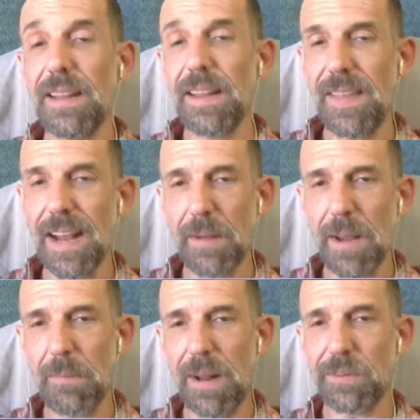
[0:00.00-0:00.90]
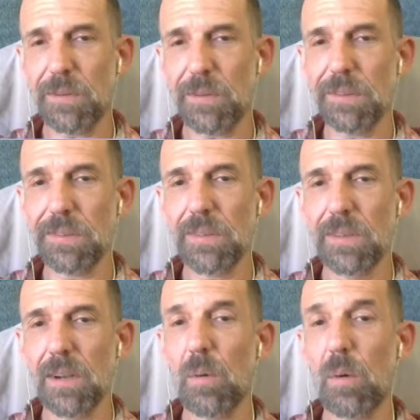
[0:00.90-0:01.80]
thing I'm talking about is, of course,
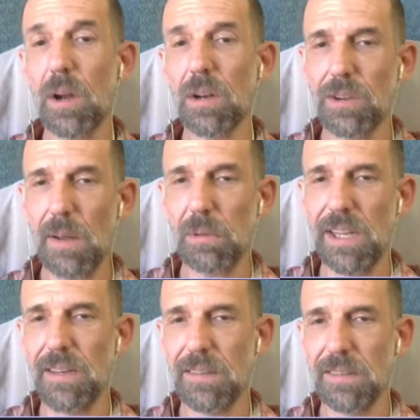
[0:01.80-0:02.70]
quadrupling.